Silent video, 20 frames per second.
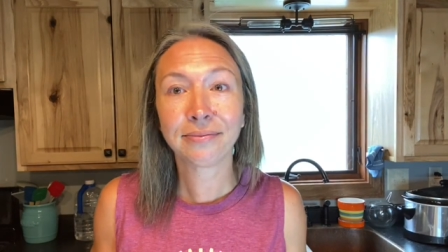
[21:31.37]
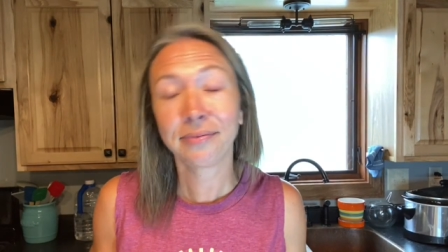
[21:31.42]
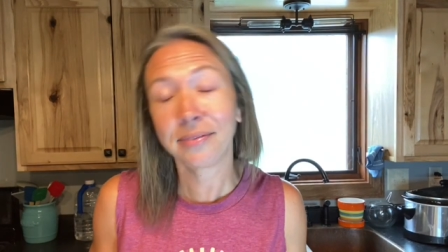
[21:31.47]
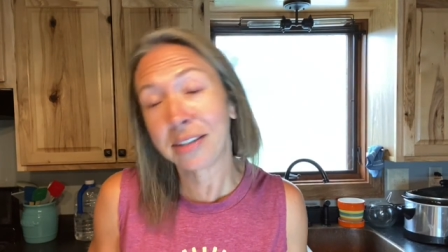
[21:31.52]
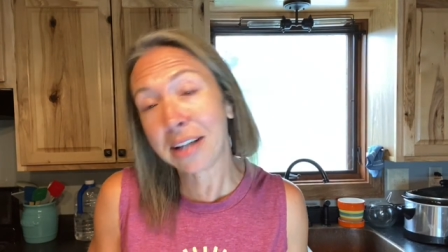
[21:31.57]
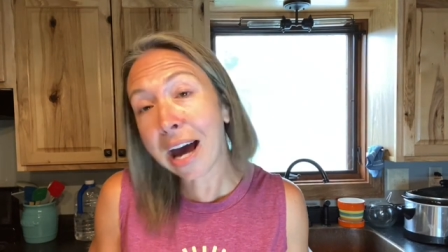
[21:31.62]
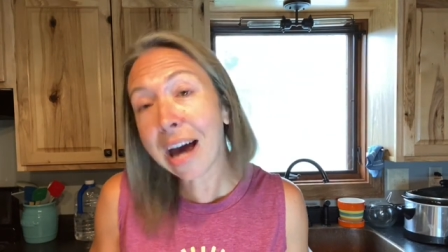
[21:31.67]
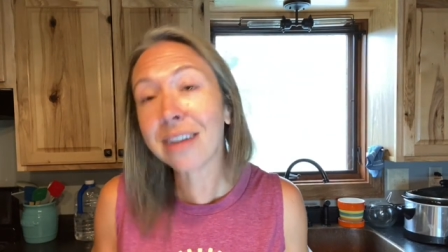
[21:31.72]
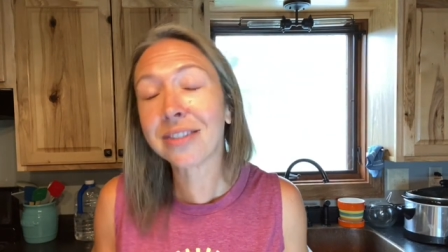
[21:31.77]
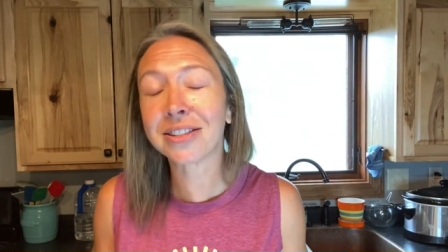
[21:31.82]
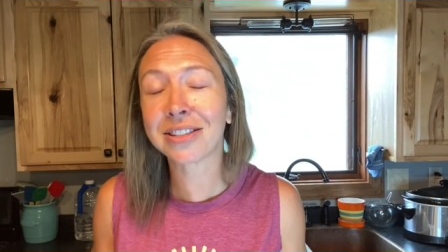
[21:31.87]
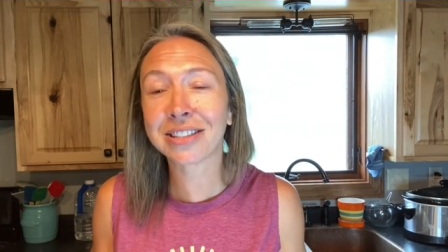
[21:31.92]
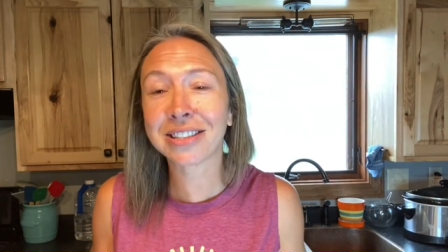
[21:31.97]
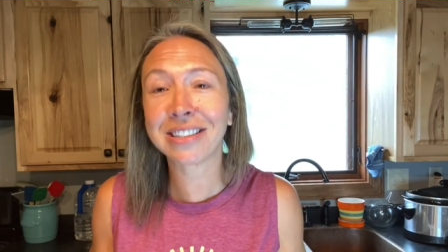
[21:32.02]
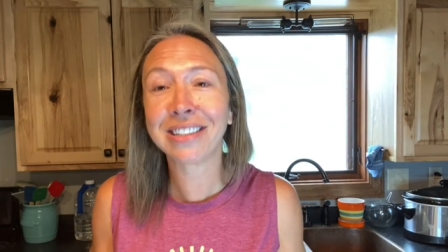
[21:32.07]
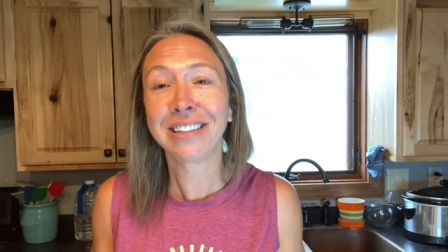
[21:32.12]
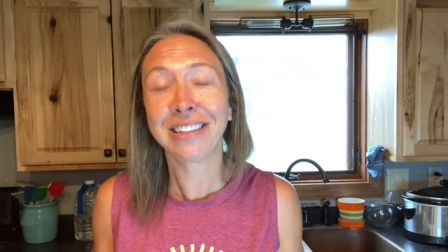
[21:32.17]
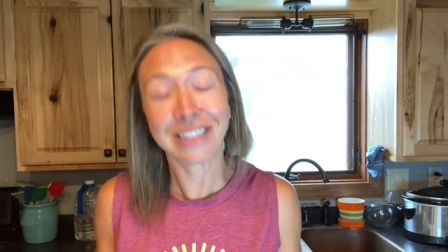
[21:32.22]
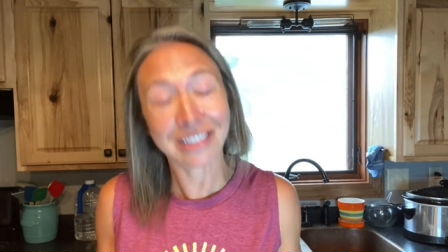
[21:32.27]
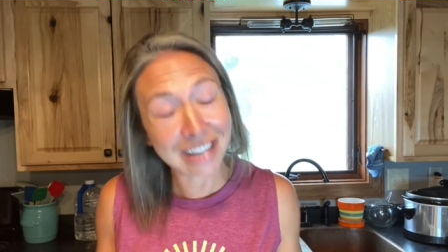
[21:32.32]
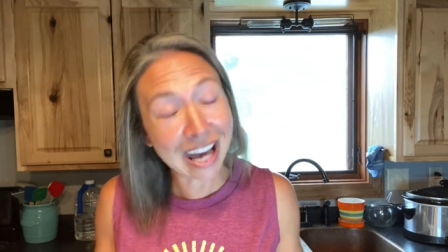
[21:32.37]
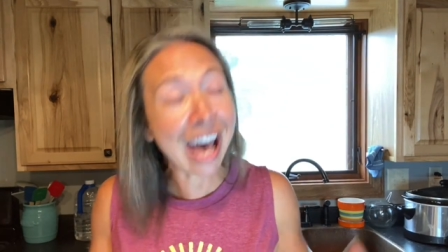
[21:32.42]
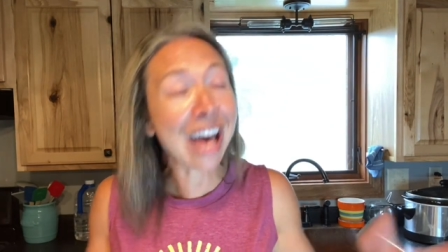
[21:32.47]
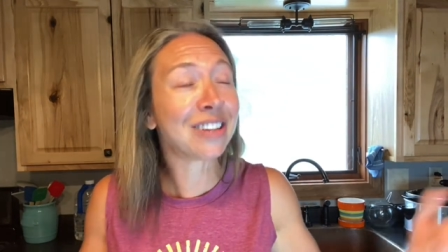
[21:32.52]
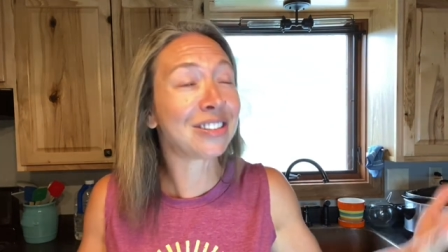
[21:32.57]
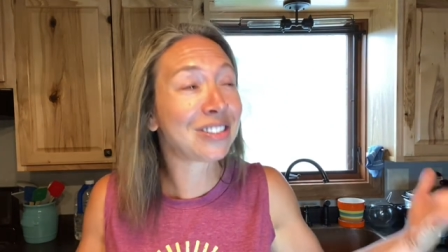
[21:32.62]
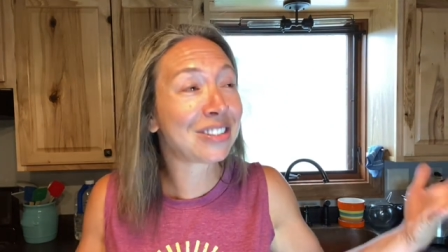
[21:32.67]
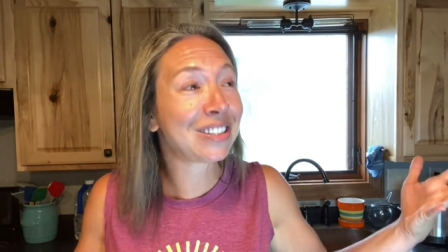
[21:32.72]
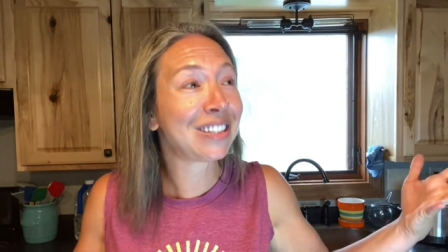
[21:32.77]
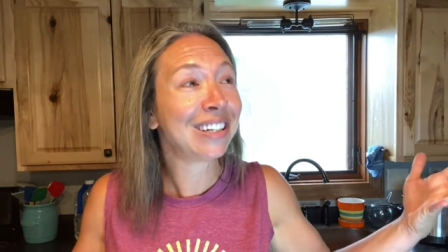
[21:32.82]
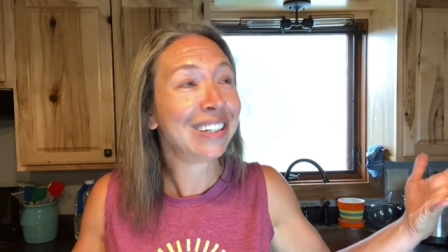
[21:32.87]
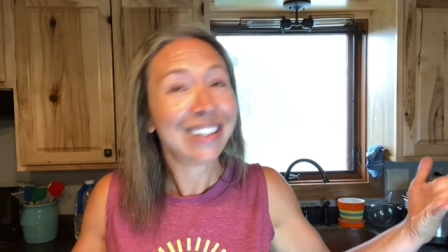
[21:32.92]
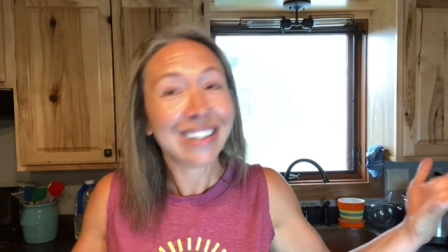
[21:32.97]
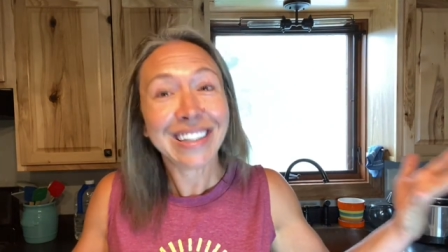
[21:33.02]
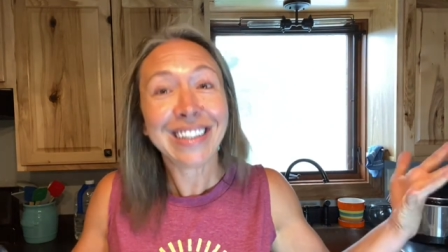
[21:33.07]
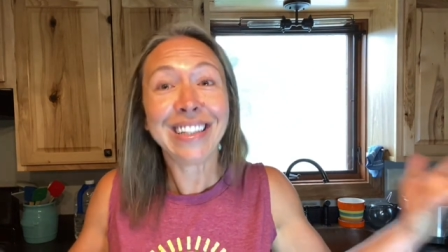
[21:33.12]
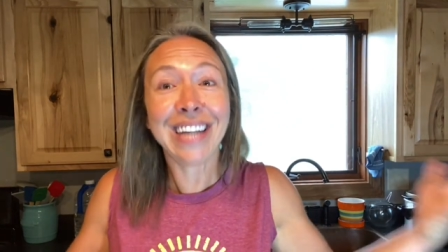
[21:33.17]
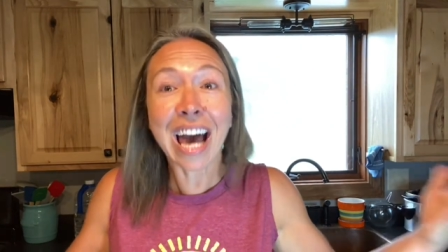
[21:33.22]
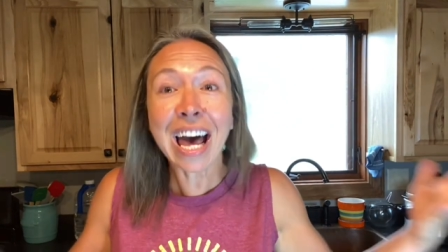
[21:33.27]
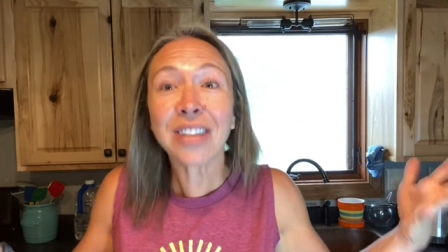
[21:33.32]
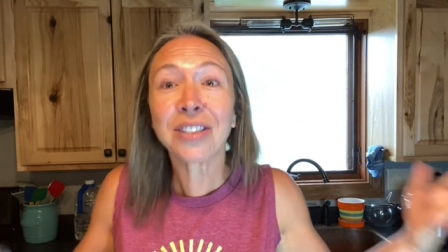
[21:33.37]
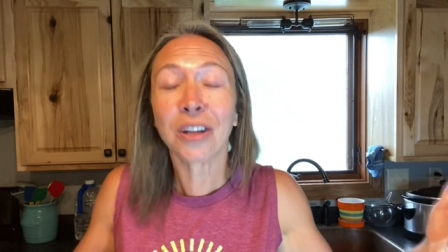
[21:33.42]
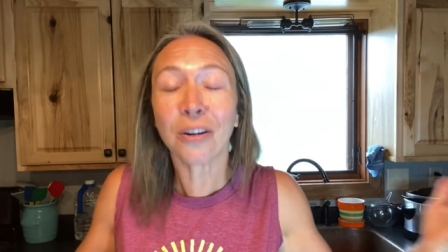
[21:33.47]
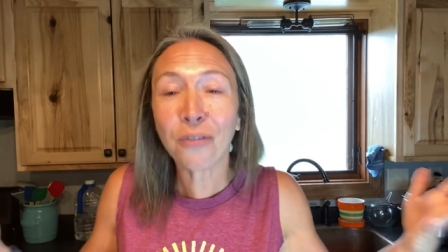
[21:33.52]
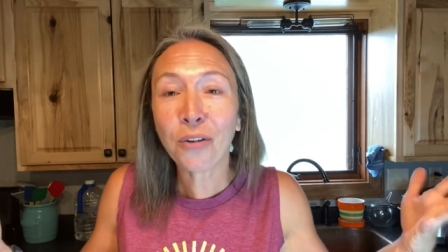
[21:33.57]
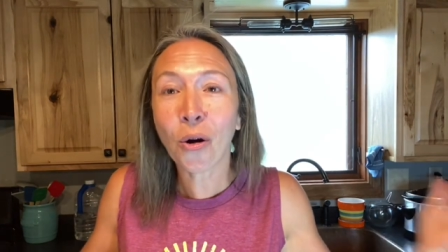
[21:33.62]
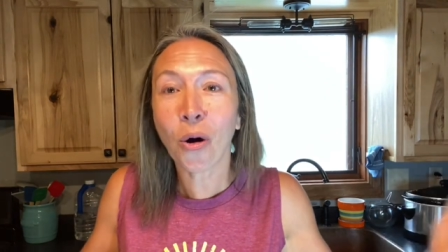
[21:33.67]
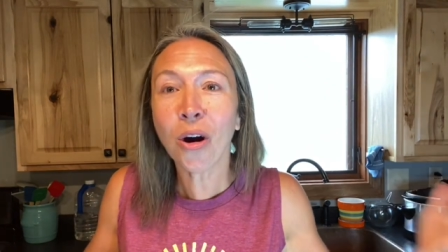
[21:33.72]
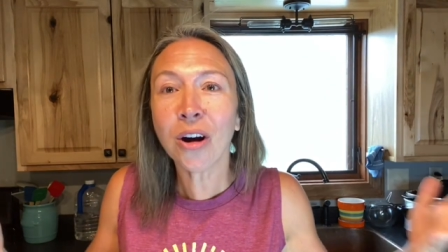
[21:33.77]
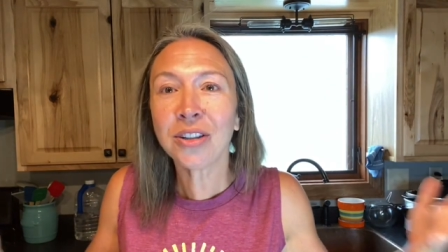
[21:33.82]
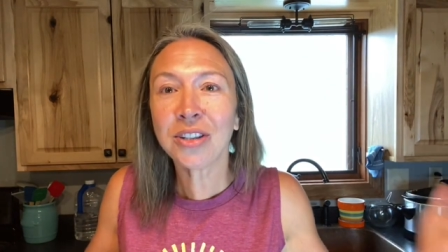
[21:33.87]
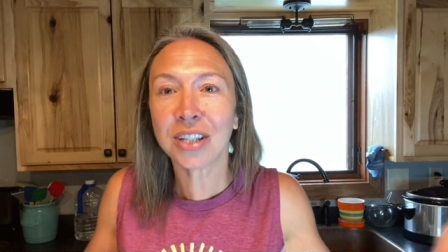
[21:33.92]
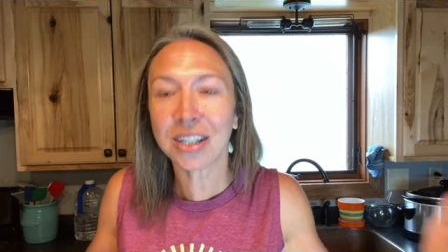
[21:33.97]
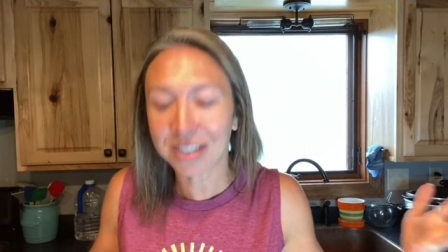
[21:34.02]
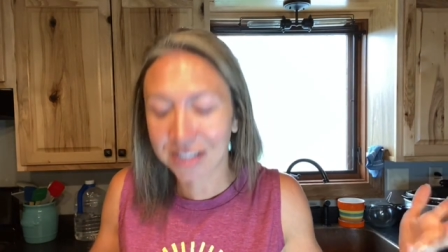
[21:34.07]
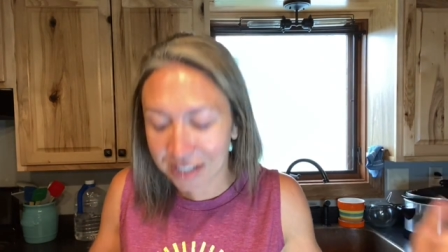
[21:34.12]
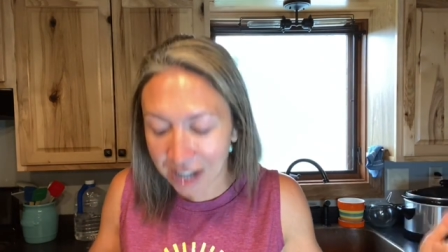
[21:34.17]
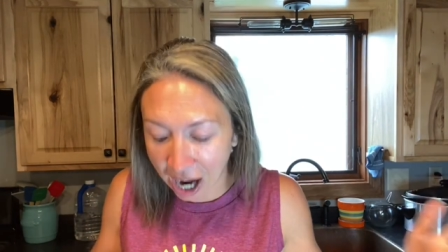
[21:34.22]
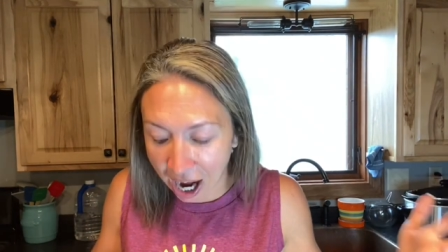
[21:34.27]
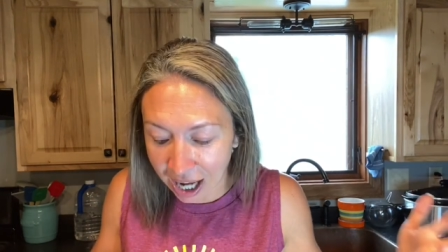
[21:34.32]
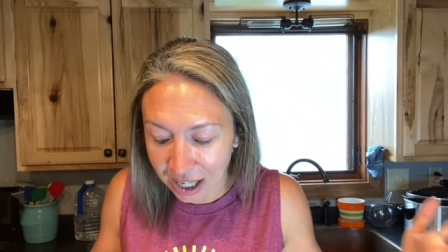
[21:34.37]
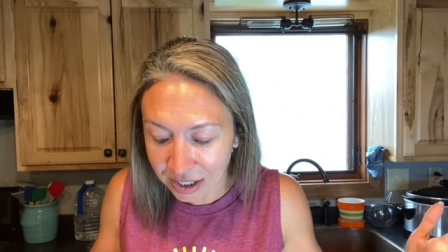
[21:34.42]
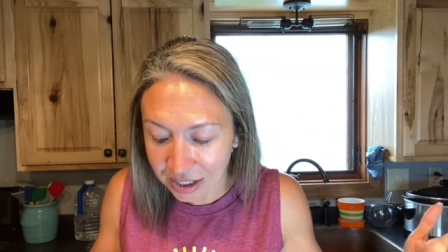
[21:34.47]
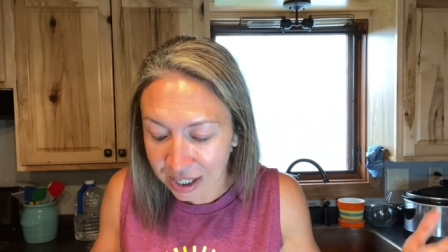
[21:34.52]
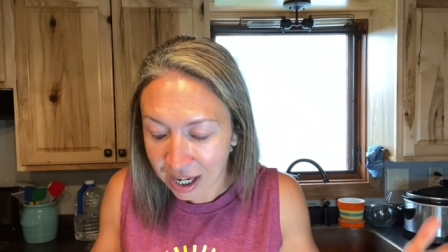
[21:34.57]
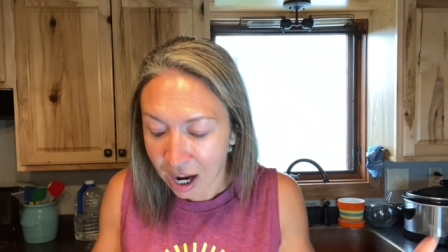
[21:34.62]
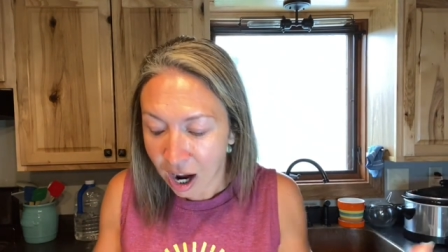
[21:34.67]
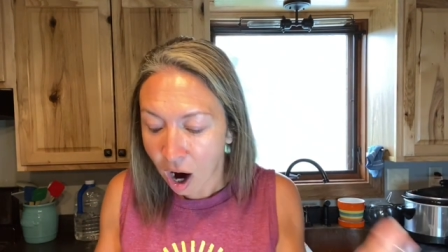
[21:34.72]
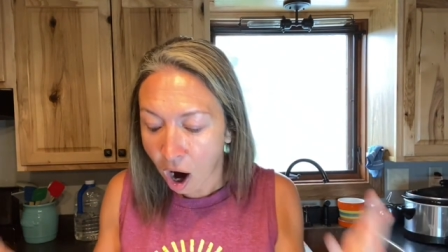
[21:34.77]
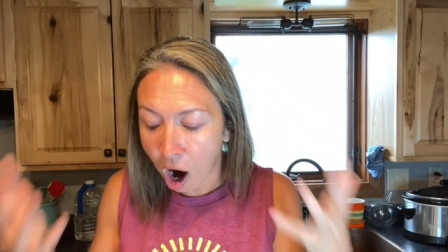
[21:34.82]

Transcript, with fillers: Yes. Yes. Yes, of course it does.